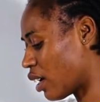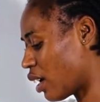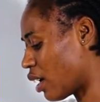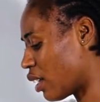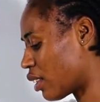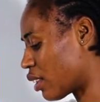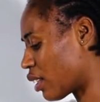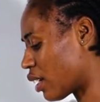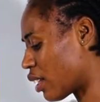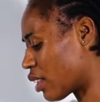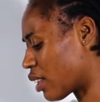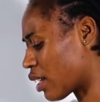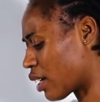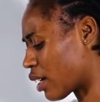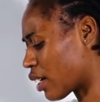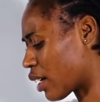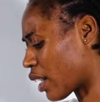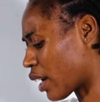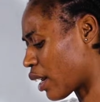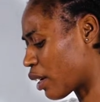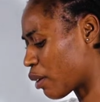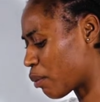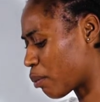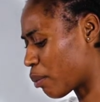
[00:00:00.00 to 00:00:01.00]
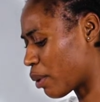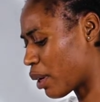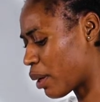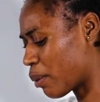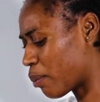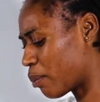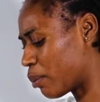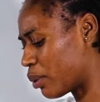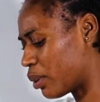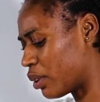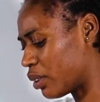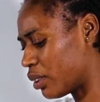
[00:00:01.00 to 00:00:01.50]
and then the green
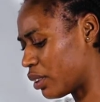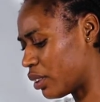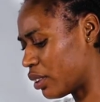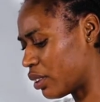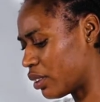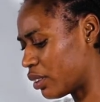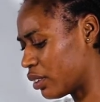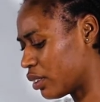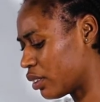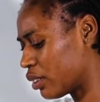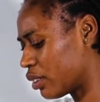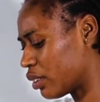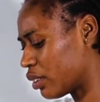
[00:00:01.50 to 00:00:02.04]
pepper.